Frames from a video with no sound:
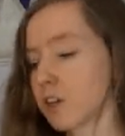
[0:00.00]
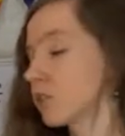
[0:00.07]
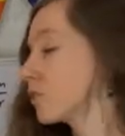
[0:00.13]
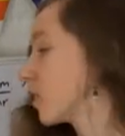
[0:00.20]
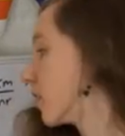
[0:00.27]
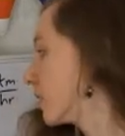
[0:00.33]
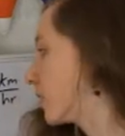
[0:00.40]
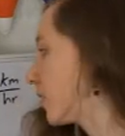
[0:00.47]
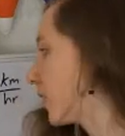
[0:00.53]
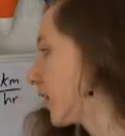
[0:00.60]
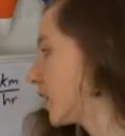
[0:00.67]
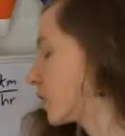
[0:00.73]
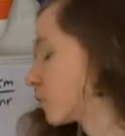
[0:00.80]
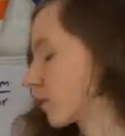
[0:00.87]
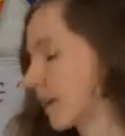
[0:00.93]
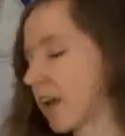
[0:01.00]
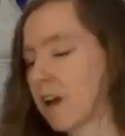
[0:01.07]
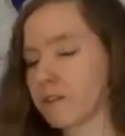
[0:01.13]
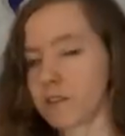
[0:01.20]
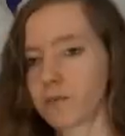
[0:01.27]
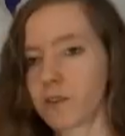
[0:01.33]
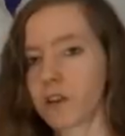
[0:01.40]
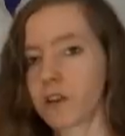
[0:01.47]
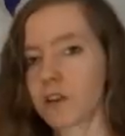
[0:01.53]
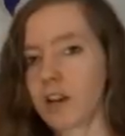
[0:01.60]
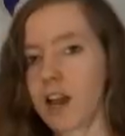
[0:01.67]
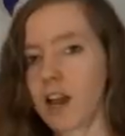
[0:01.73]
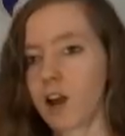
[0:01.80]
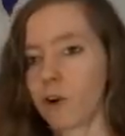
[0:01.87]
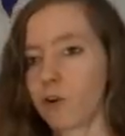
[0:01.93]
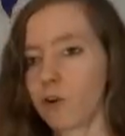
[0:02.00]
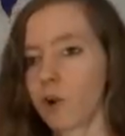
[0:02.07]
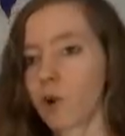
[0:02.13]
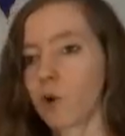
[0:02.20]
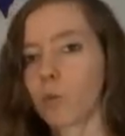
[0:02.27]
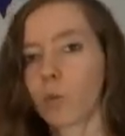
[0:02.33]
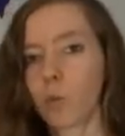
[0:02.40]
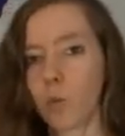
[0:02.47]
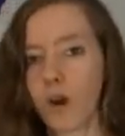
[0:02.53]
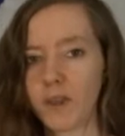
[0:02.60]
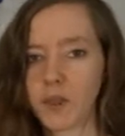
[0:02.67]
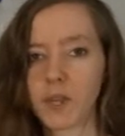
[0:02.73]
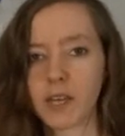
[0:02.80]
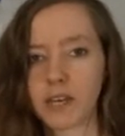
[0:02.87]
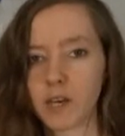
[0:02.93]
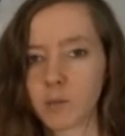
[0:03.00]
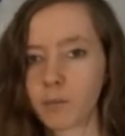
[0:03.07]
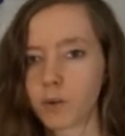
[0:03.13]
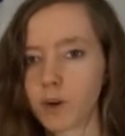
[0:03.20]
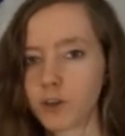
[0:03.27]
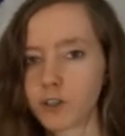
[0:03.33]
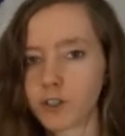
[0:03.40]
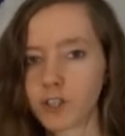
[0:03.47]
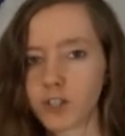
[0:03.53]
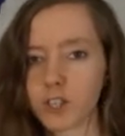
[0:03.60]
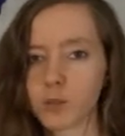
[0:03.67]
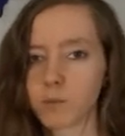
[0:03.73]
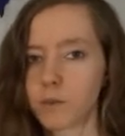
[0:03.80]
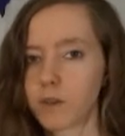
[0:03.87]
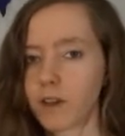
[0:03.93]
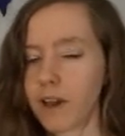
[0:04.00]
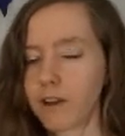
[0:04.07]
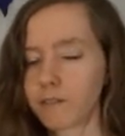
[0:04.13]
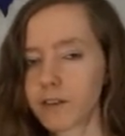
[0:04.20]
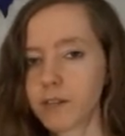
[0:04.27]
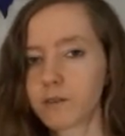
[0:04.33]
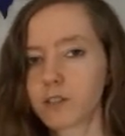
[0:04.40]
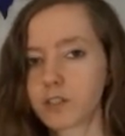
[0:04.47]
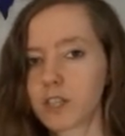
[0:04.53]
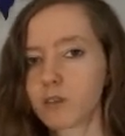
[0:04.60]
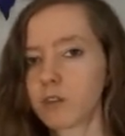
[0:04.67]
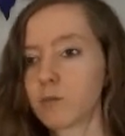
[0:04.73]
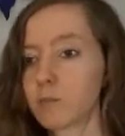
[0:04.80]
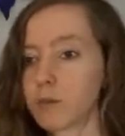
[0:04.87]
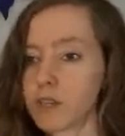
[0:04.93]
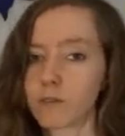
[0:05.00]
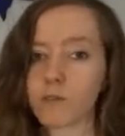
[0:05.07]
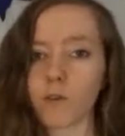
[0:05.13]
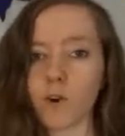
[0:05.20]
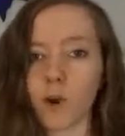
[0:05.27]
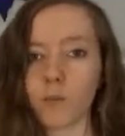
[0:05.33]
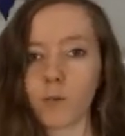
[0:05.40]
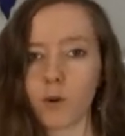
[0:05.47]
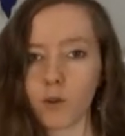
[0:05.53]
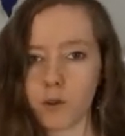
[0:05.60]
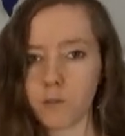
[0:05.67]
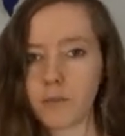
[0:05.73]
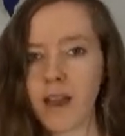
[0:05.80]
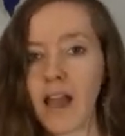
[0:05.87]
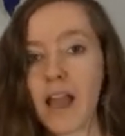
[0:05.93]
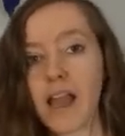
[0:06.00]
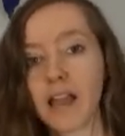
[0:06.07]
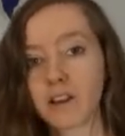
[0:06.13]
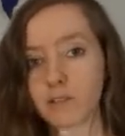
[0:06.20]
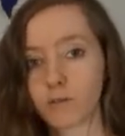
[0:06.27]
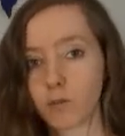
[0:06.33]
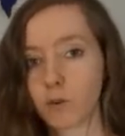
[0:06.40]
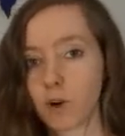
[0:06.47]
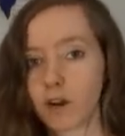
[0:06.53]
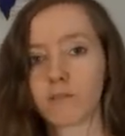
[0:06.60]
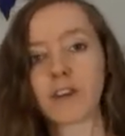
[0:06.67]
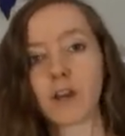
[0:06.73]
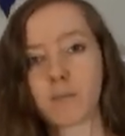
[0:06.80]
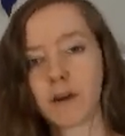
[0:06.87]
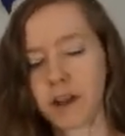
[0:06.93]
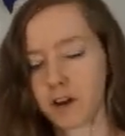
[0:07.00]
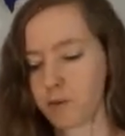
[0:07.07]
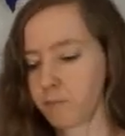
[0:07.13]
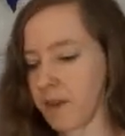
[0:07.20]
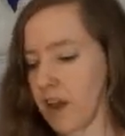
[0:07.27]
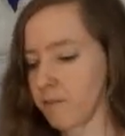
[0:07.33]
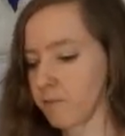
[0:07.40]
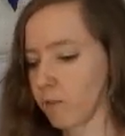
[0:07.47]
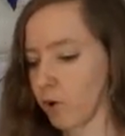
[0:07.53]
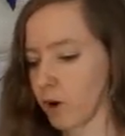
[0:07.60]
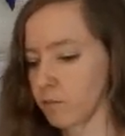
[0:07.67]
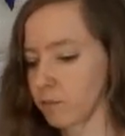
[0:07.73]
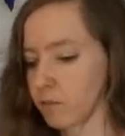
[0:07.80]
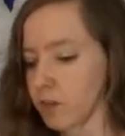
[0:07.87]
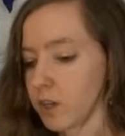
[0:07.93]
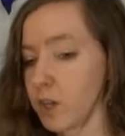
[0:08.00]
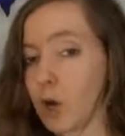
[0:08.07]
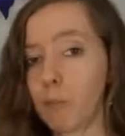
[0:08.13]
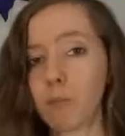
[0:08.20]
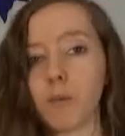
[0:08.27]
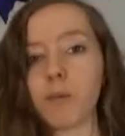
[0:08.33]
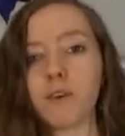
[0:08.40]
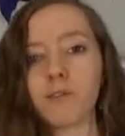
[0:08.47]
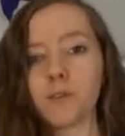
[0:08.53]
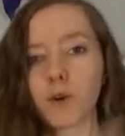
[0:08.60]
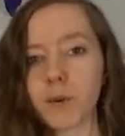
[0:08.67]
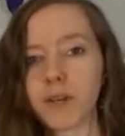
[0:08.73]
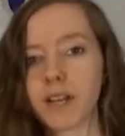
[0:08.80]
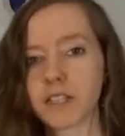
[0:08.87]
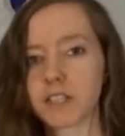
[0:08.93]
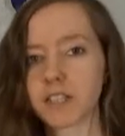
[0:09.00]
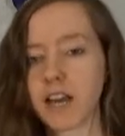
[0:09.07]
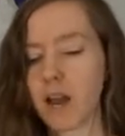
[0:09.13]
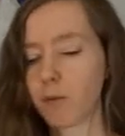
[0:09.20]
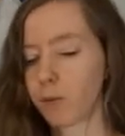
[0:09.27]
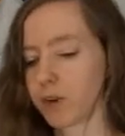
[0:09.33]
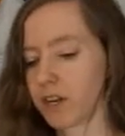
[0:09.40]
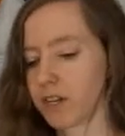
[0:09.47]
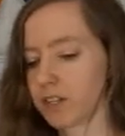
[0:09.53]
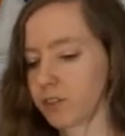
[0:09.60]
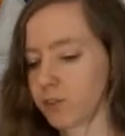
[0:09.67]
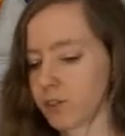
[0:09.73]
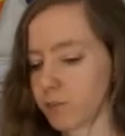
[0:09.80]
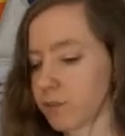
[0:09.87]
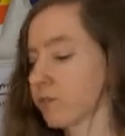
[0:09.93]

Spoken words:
So to do this, we're going to have to figure out what the approaching frequency would be for both a bat and for a vampire in bat form. But before we get to that, we're going to need to do some